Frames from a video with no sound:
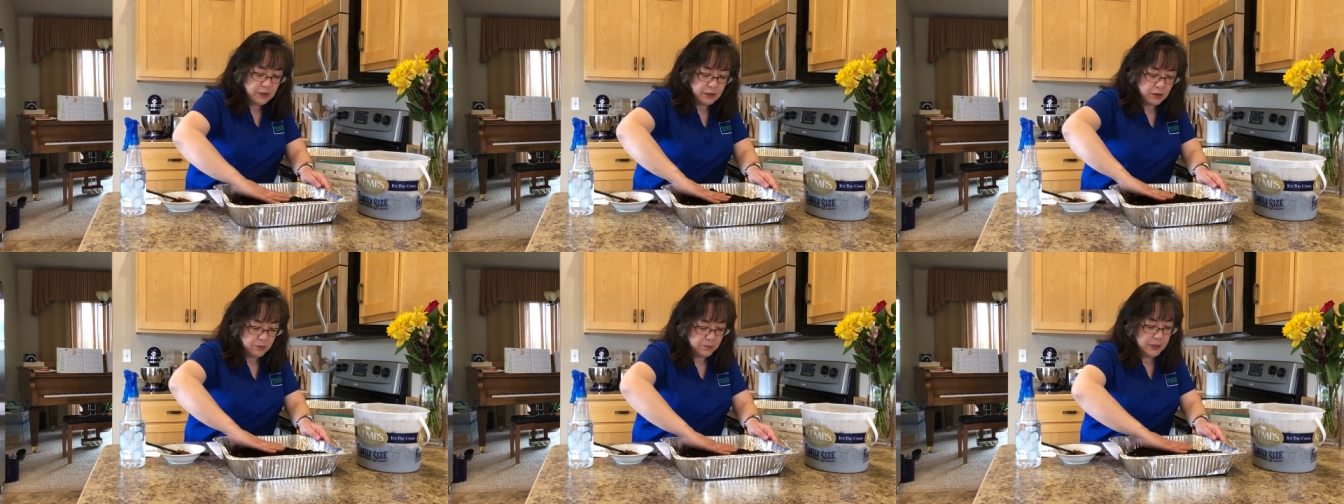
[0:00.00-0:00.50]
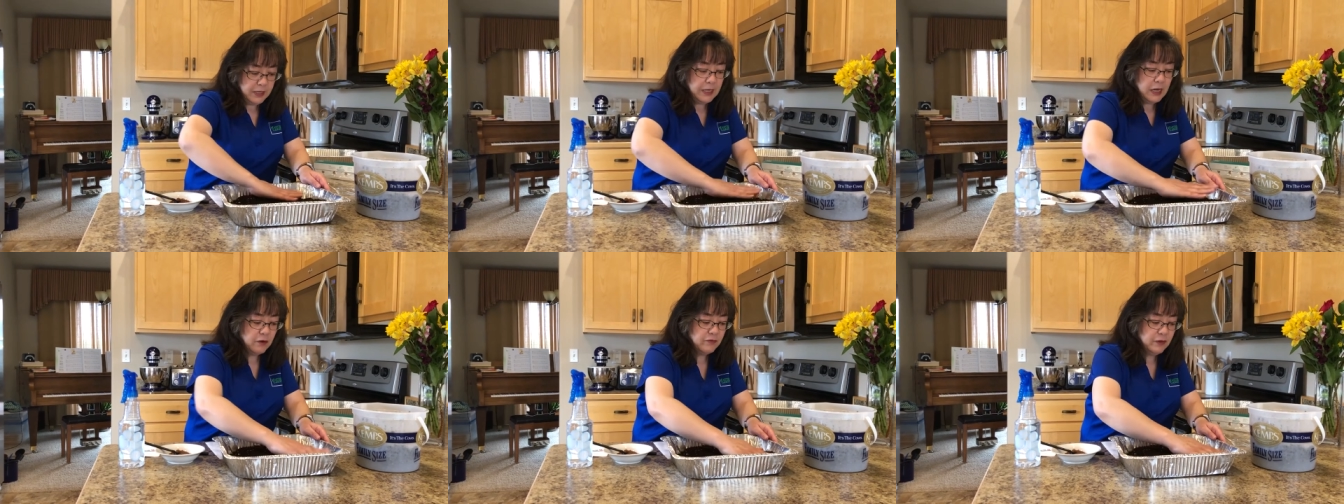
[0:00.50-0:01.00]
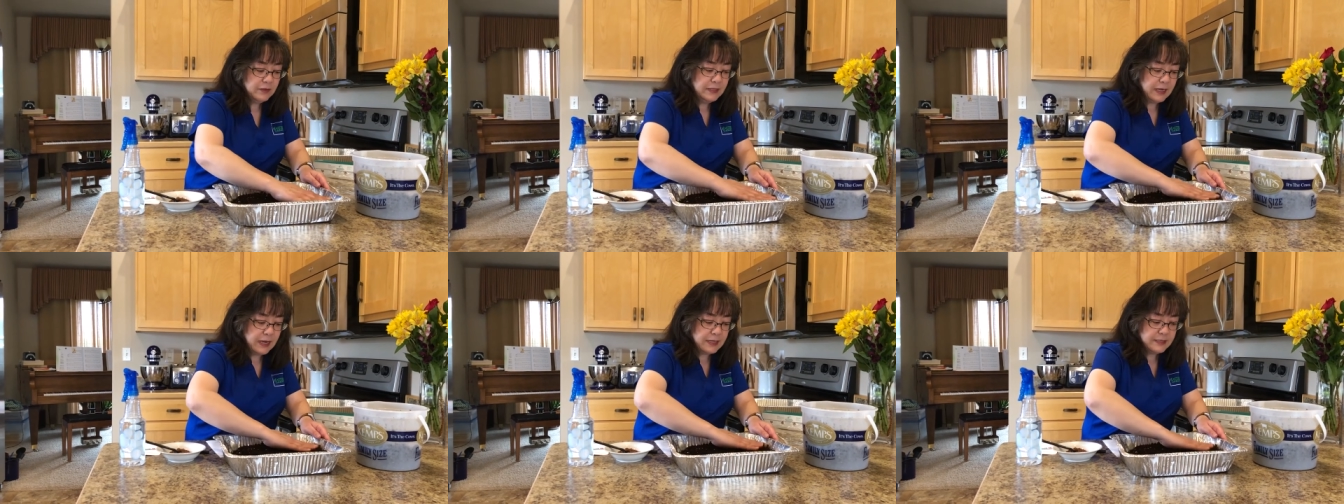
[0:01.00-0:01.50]
Now, being careful
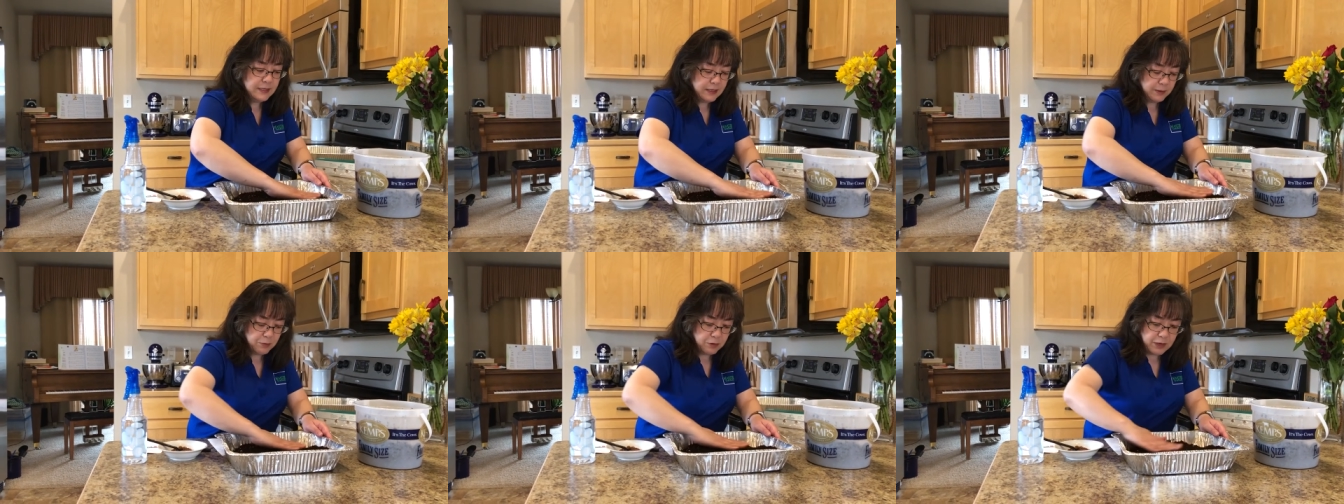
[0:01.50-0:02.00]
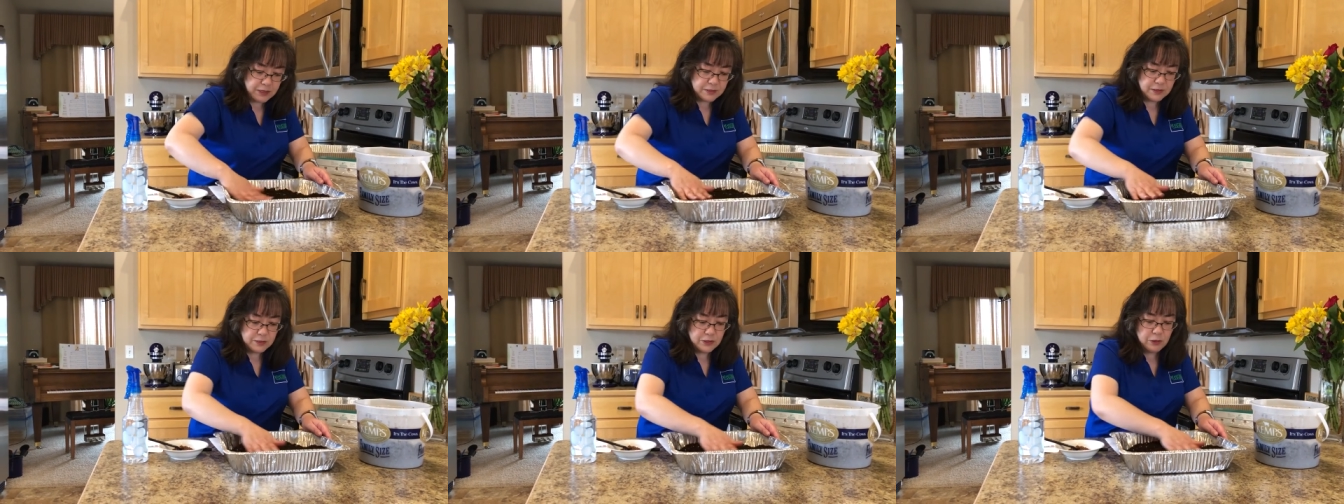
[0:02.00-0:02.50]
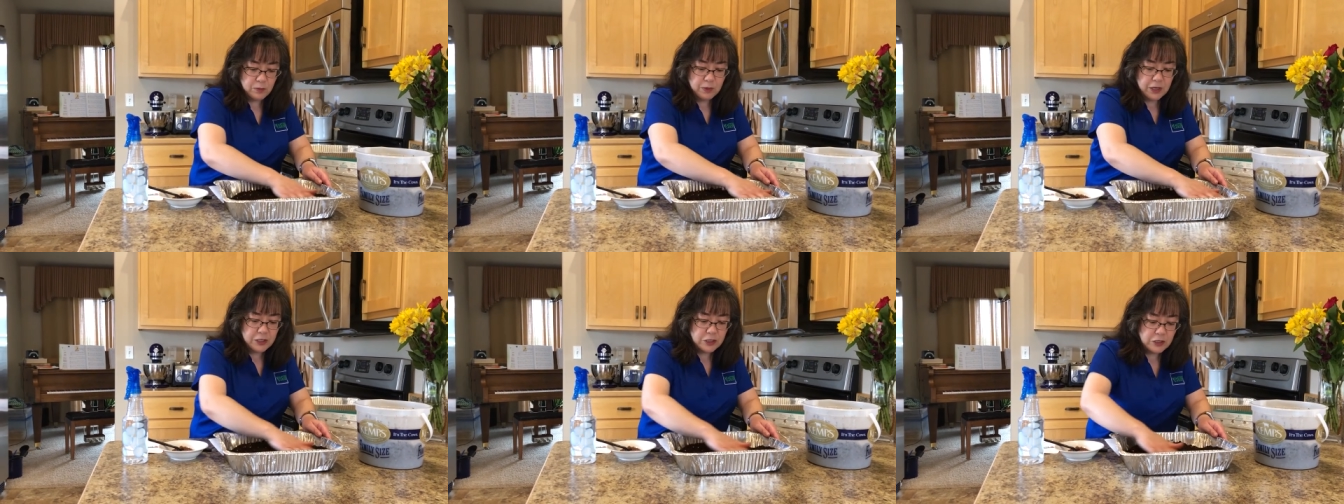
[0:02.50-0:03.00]
not to compress it too
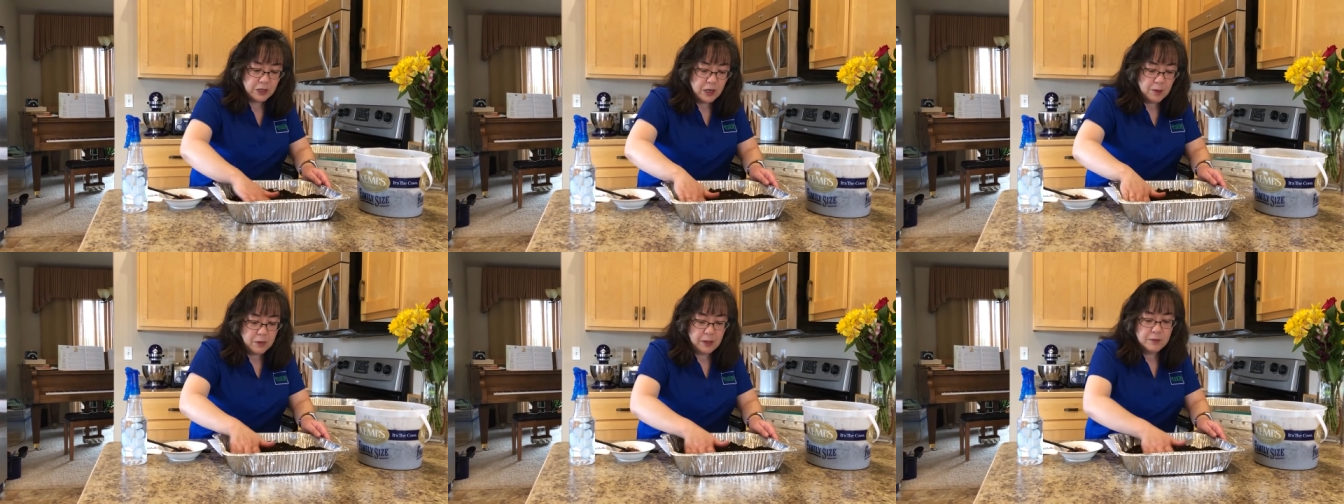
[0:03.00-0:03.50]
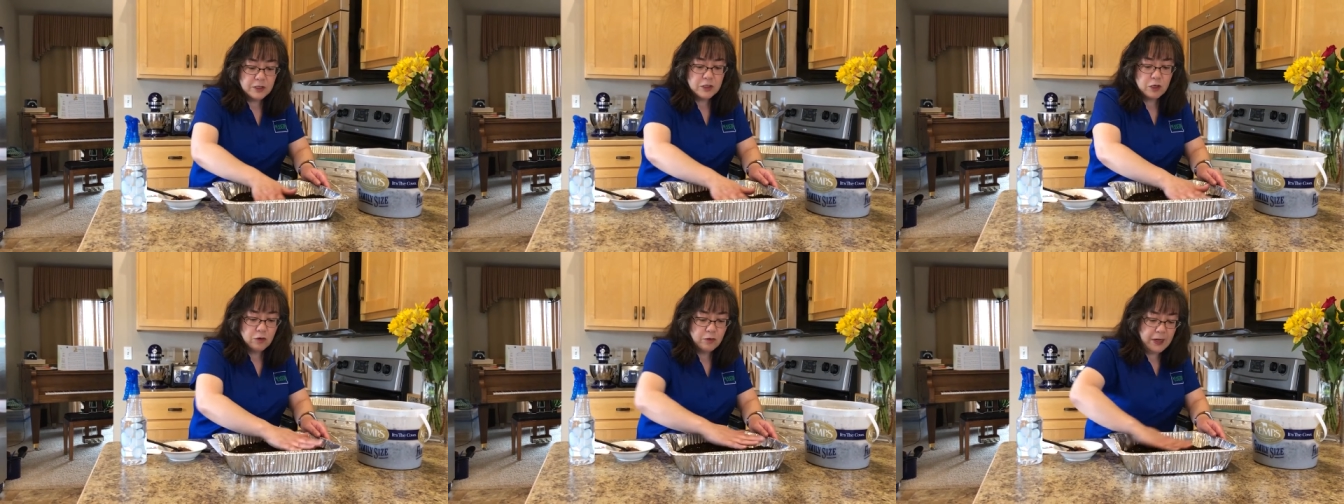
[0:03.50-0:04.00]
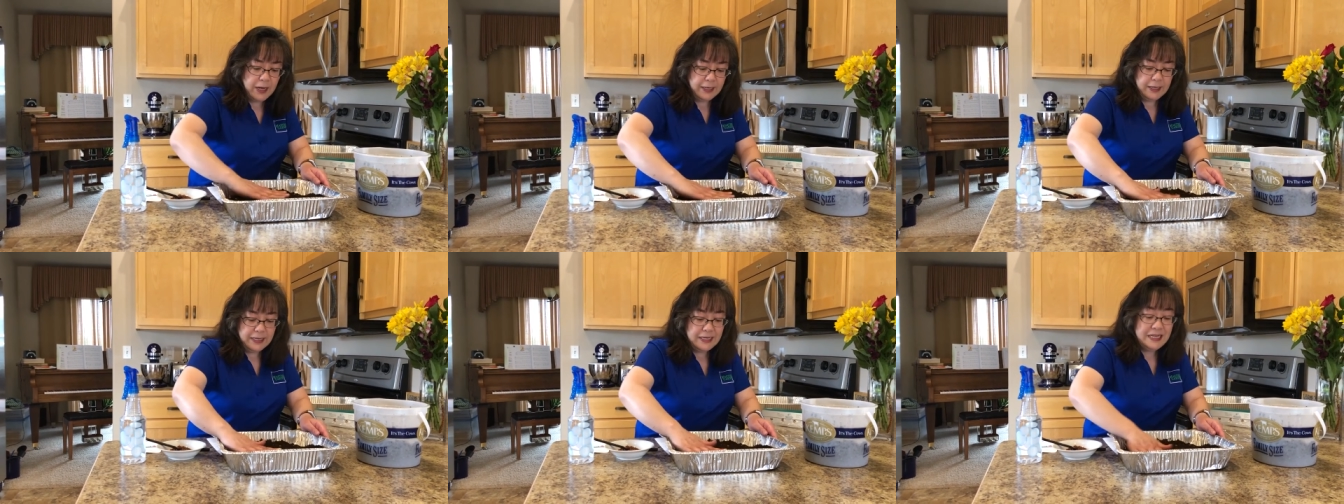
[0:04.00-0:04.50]
much but I'm just
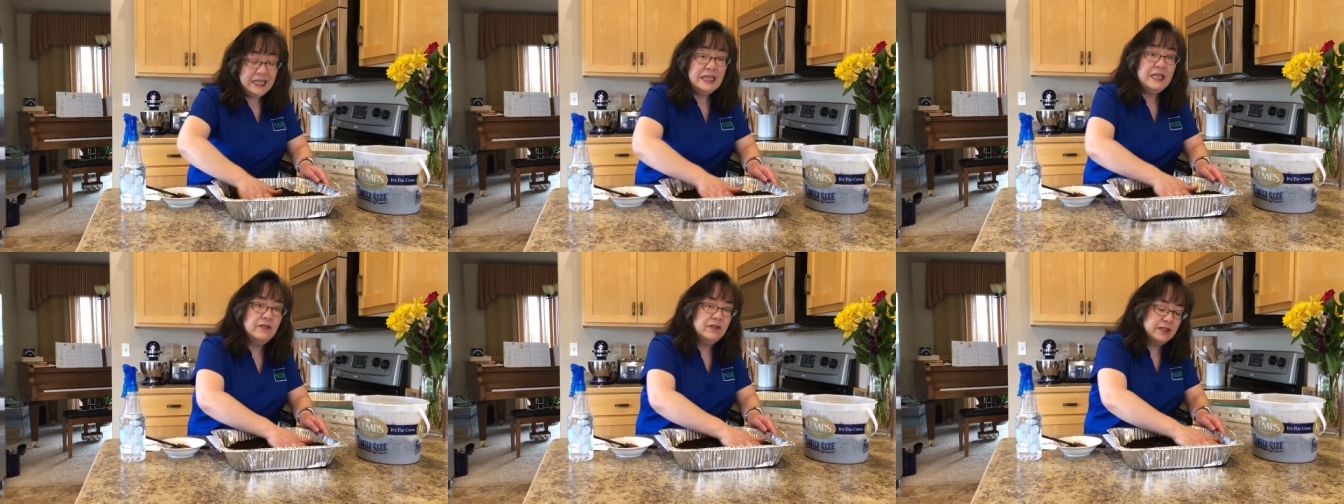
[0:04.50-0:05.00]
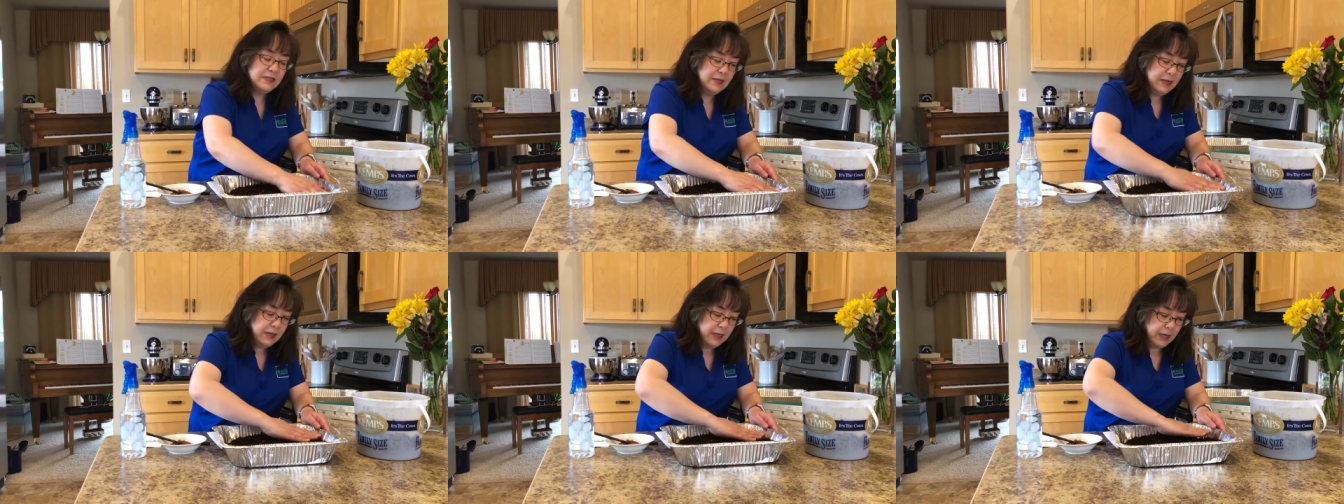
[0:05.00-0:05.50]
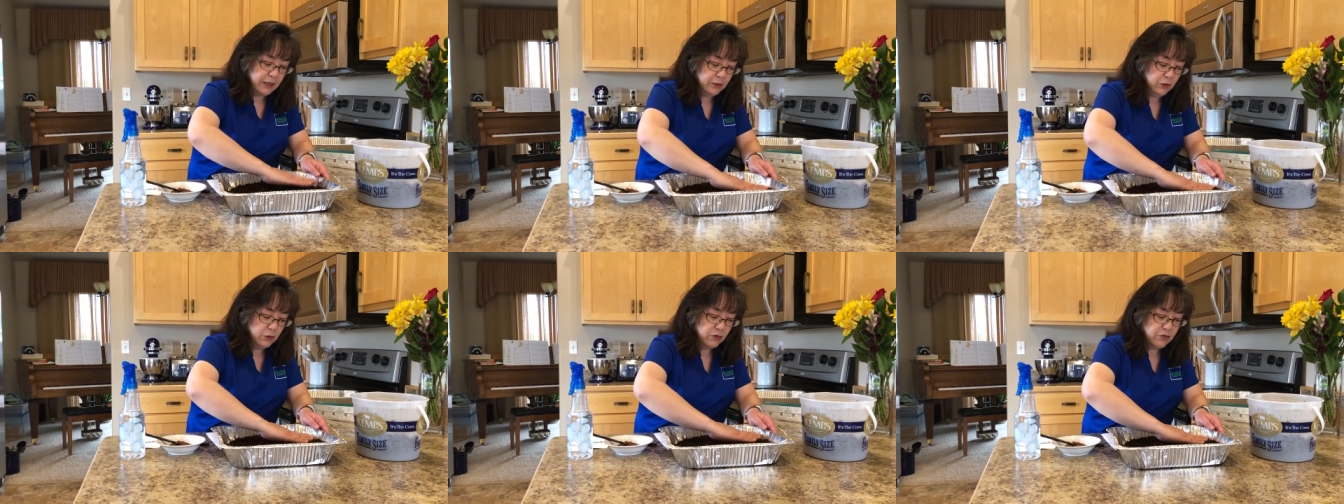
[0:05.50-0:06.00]
creating an even and
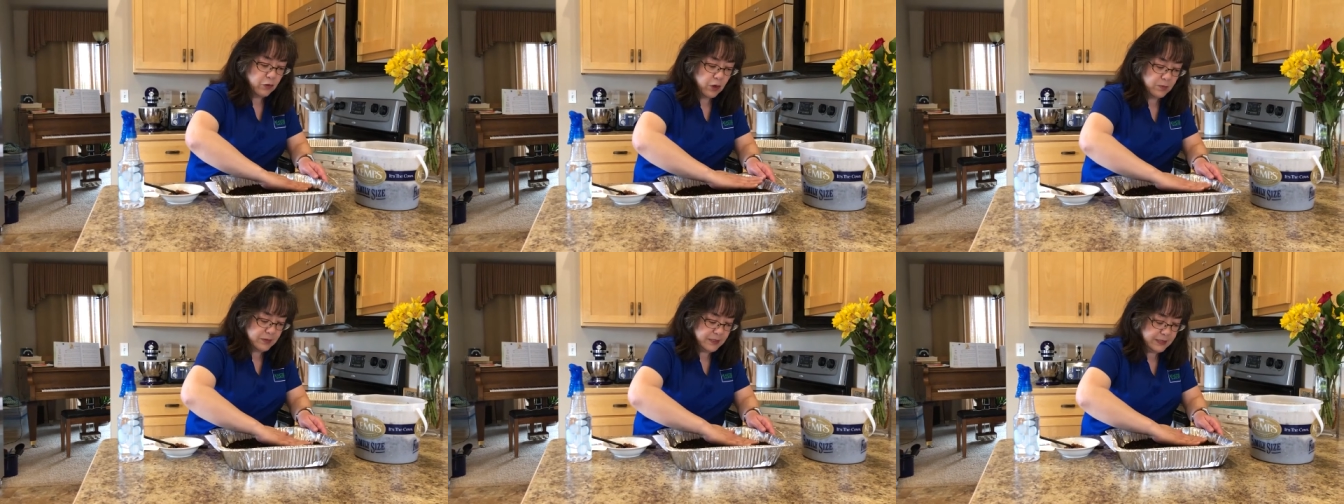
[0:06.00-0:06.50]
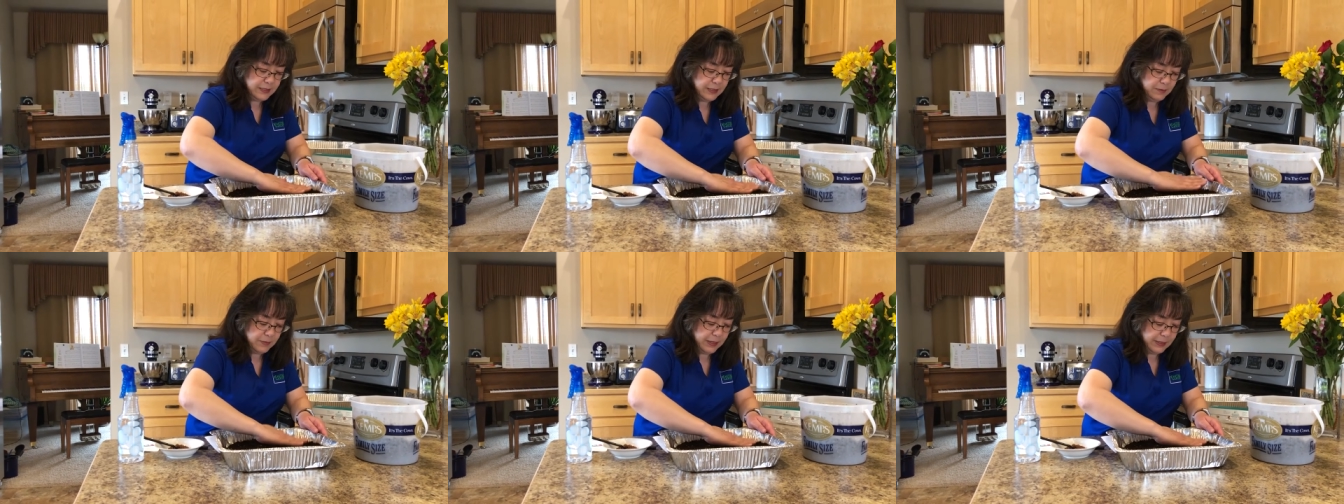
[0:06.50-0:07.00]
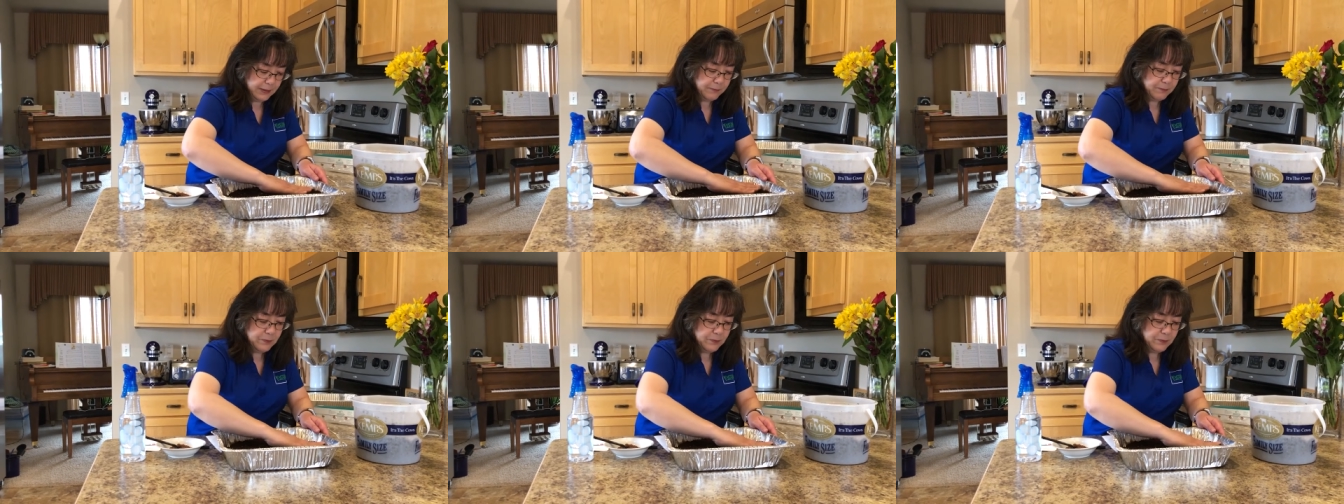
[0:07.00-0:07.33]
uniform seed bed.